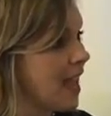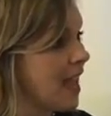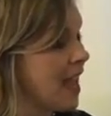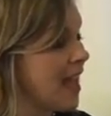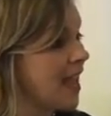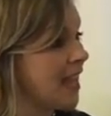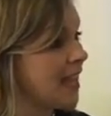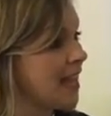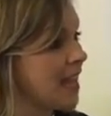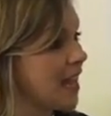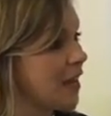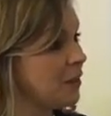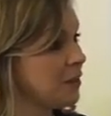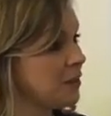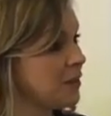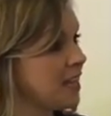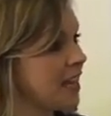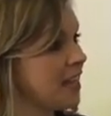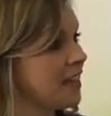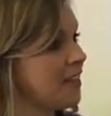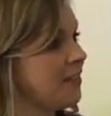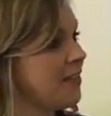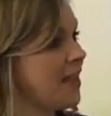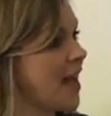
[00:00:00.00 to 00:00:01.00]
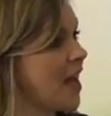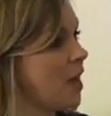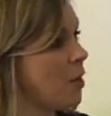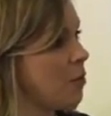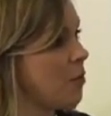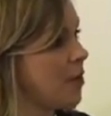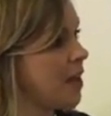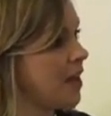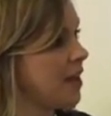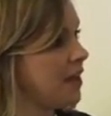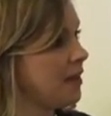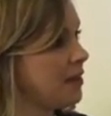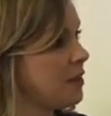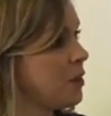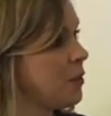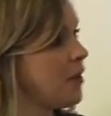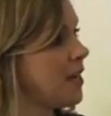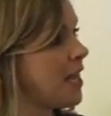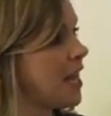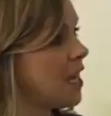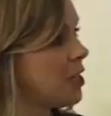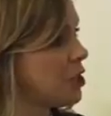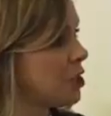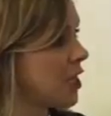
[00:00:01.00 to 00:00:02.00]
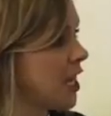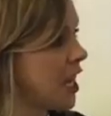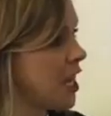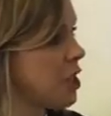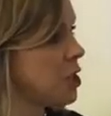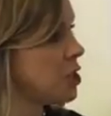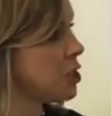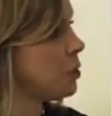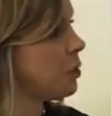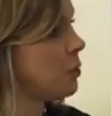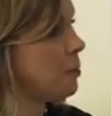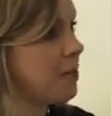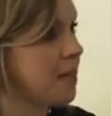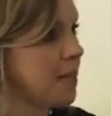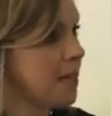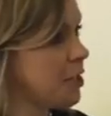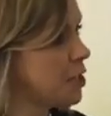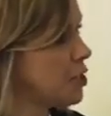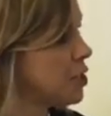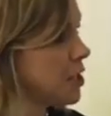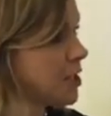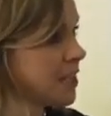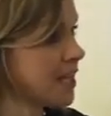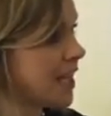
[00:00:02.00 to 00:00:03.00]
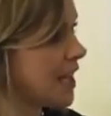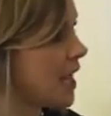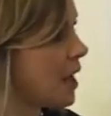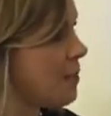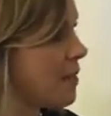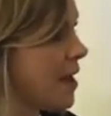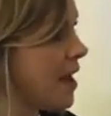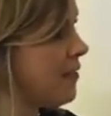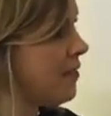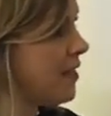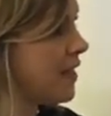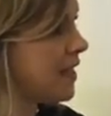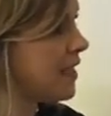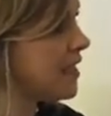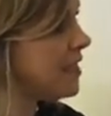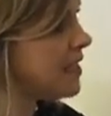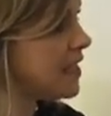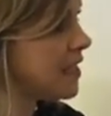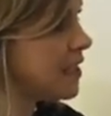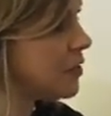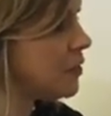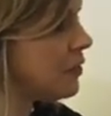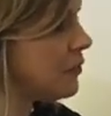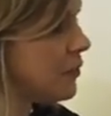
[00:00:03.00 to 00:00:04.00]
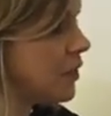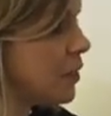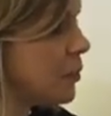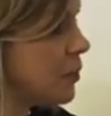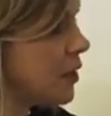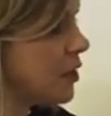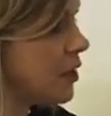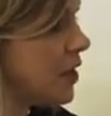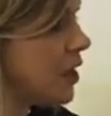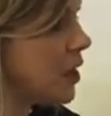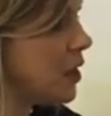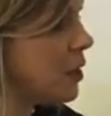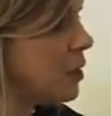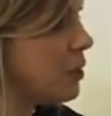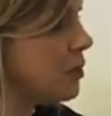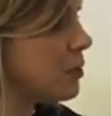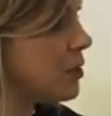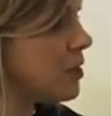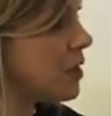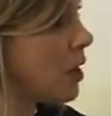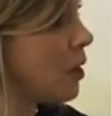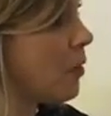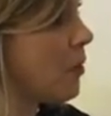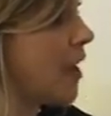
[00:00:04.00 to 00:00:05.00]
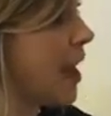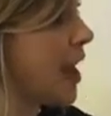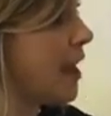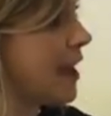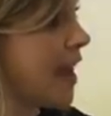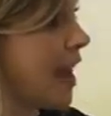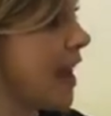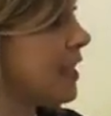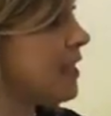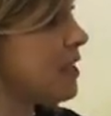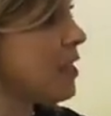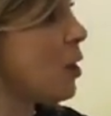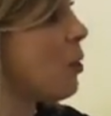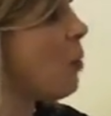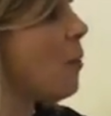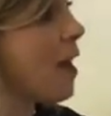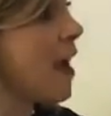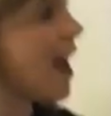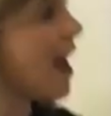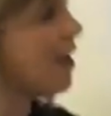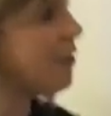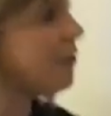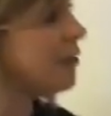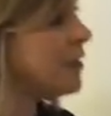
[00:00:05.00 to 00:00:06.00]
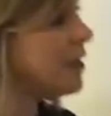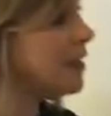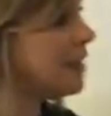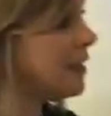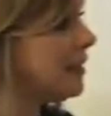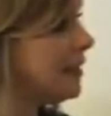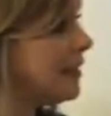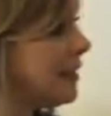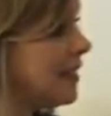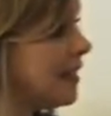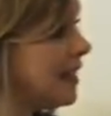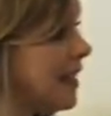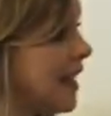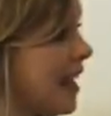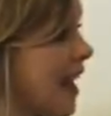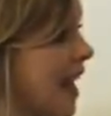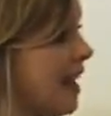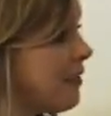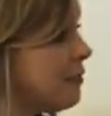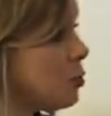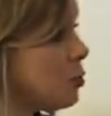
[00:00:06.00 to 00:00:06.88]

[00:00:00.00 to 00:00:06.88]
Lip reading: And outside of that, we do an education piece, just like I'm having this interview with you, so that I don't have to have